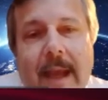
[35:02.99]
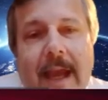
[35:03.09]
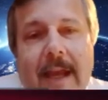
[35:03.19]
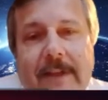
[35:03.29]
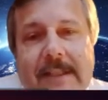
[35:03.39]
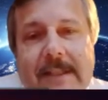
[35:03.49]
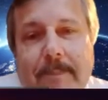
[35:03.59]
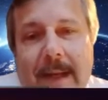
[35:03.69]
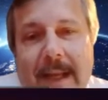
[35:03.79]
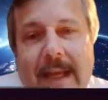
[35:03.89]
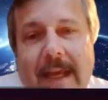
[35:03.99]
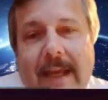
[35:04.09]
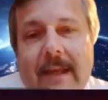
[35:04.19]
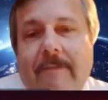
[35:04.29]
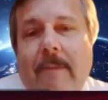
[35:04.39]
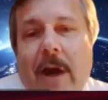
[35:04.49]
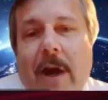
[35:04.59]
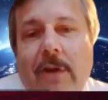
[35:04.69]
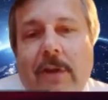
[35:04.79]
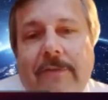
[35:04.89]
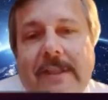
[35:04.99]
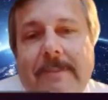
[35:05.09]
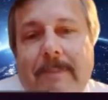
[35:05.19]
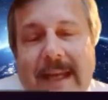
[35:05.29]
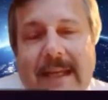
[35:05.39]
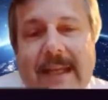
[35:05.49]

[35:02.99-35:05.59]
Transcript: And the splitting, the amount of the splitting